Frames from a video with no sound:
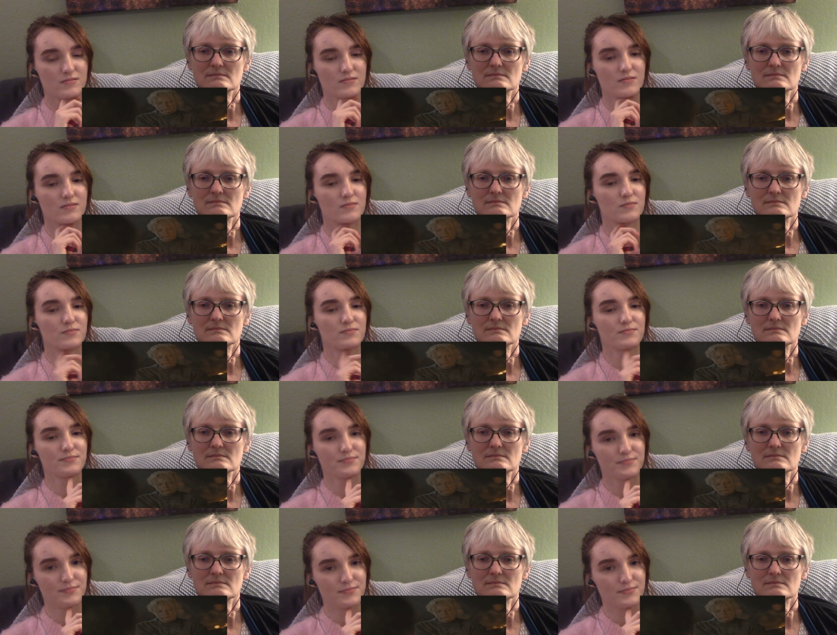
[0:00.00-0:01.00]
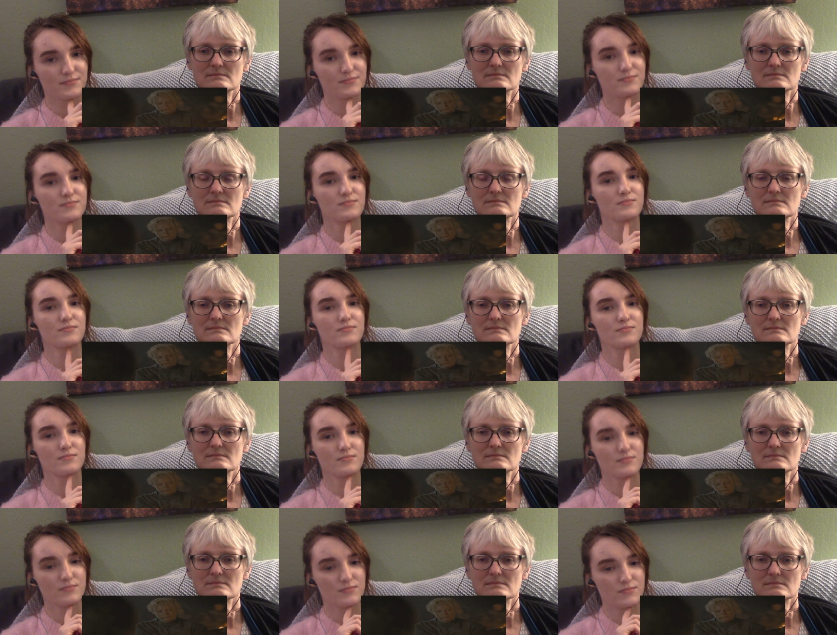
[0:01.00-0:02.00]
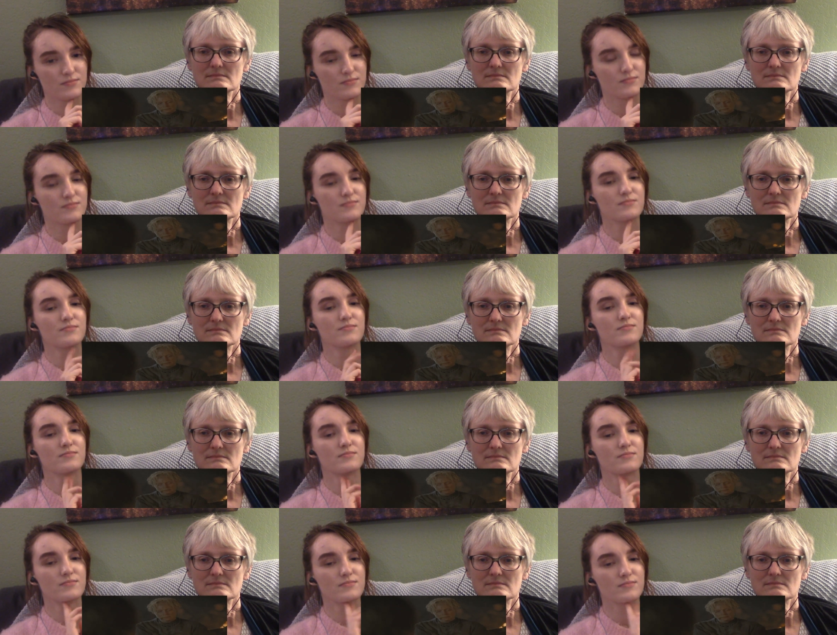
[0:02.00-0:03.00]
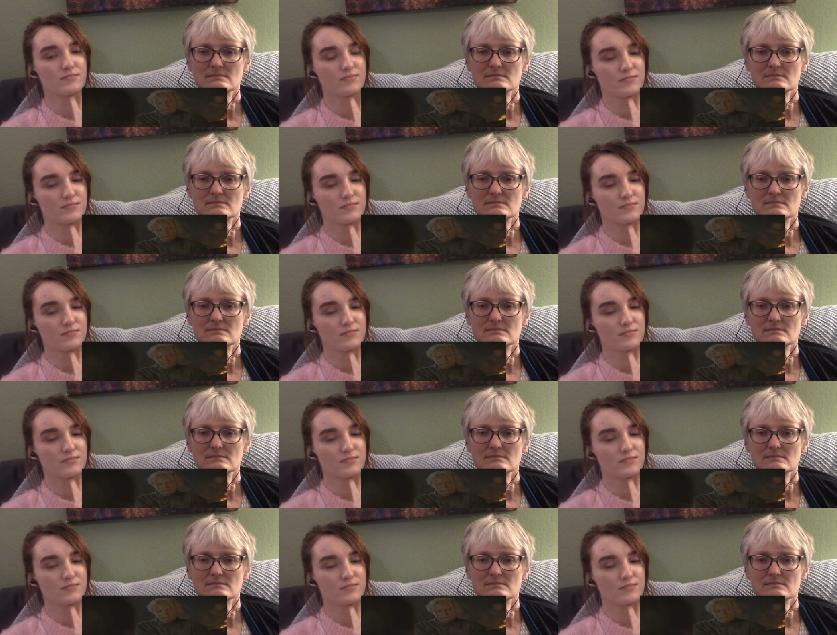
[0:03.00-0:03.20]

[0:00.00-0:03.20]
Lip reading: No one is speaking in this clip.